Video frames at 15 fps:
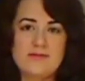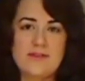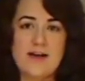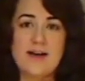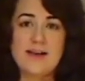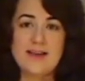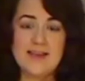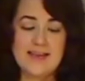
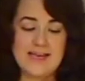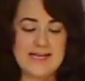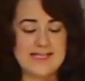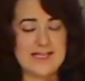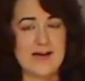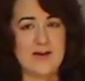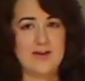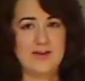hugging it is
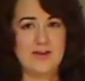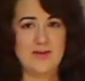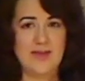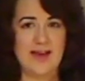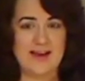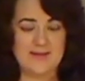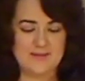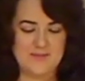how you do
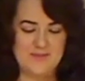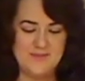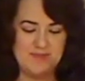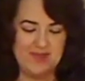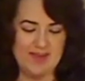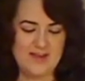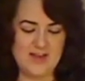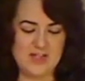that.
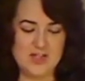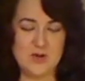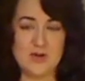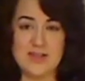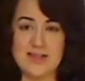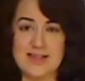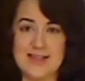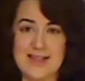You showed a
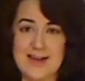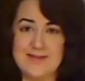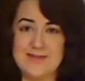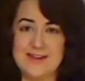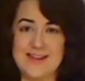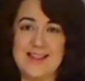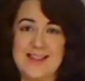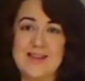little love
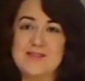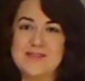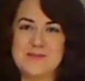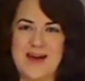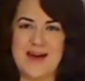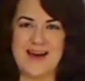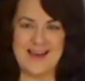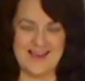and it loves you
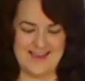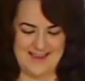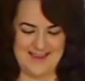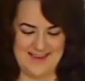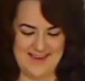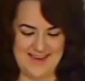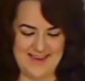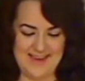back.
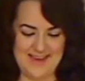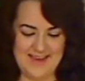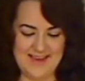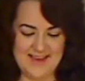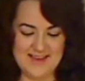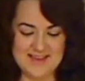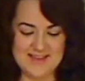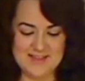
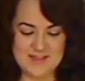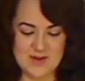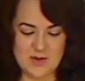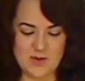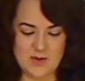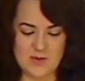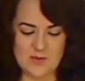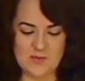
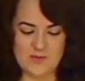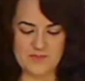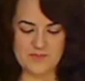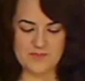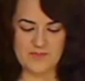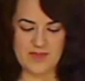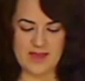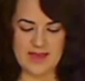So
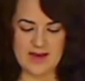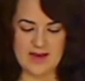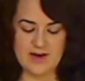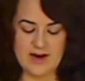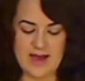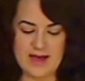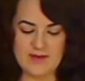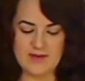here
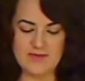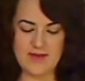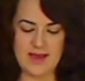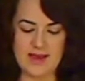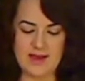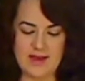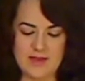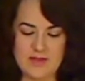I have
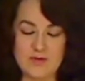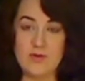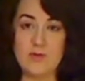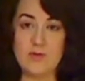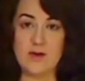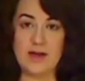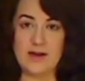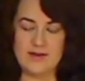a
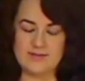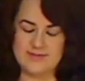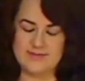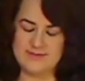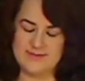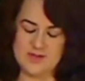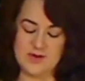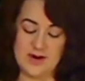
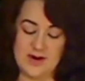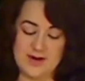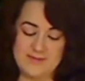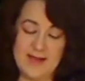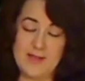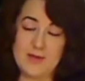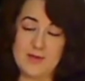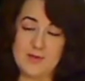
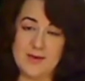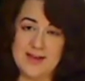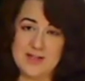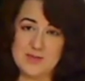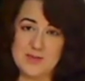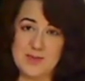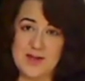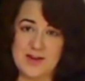
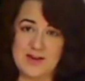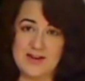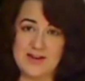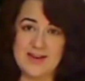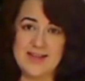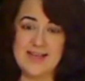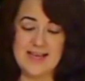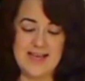3-inch pillar,
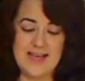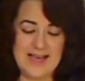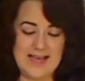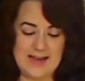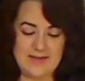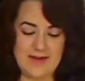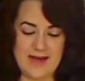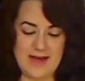
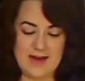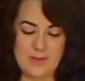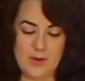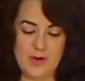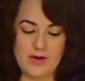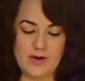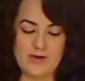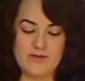and I've had it
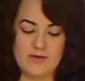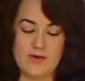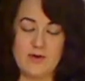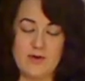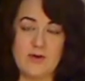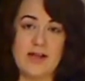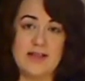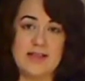burning
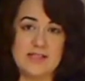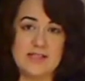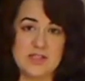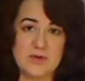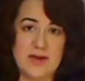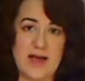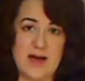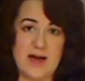for at least
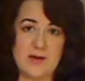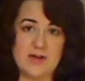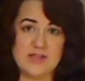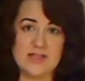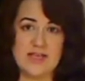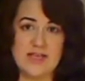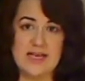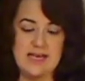3
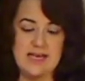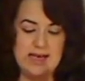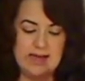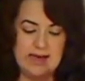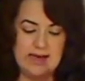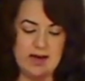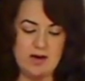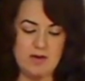hours.
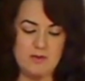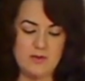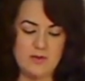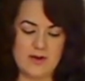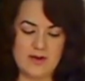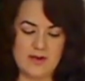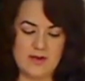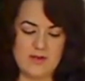Now,
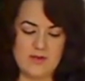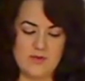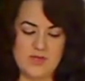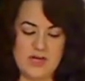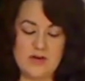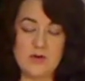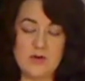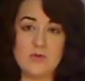the
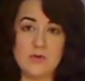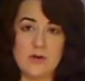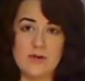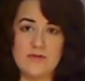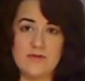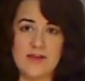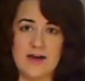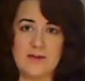general rule
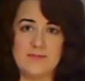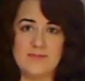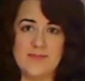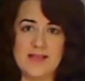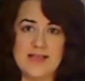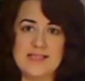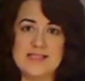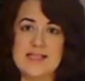of thumb
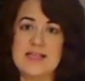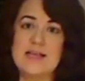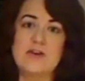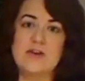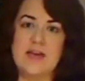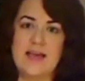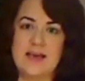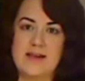is to let
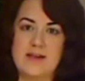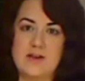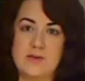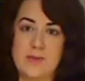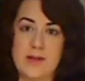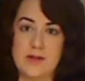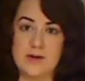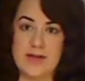your
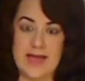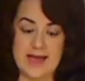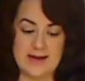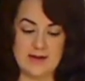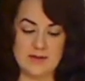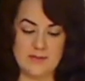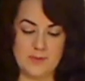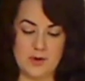pillar
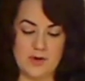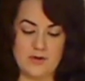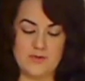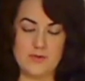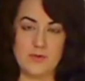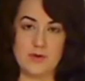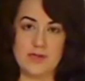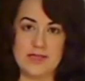candle burn
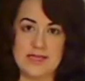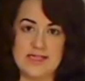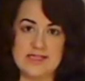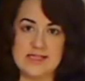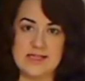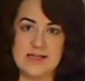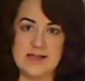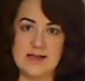for at
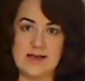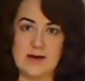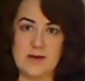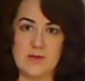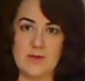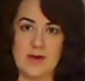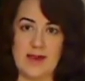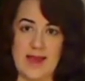least an
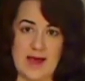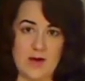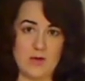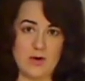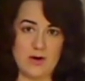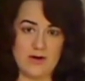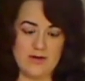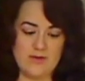
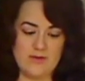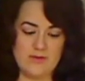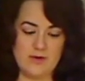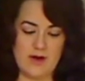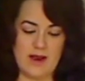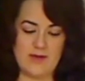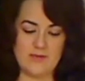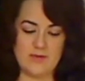hour
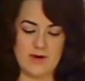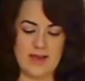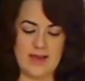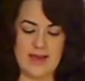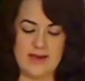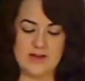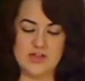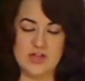for every
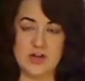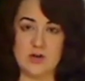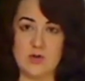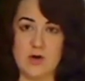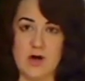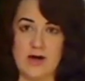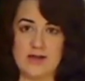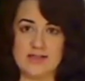inch
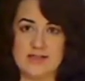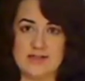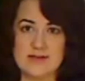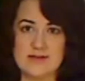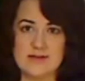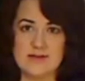across.